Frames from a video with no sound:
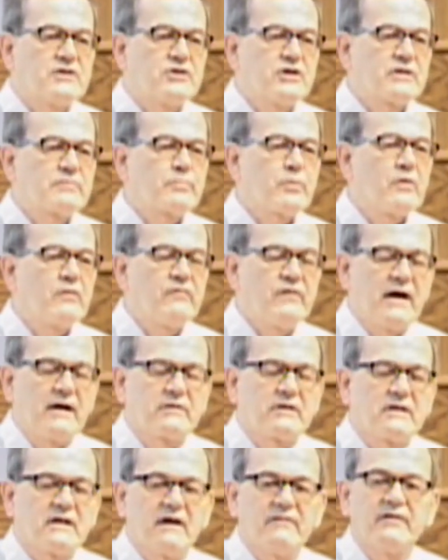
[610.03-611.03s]
That's just
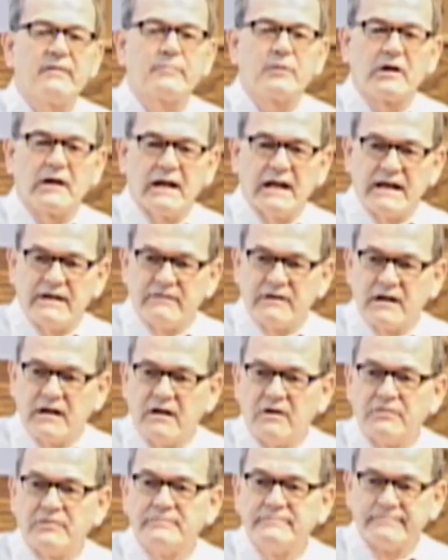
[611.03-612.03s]
profound enough. I'm going to leave
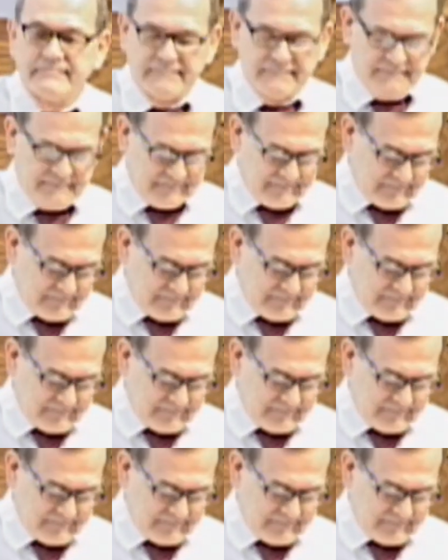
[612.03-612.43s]
it alone.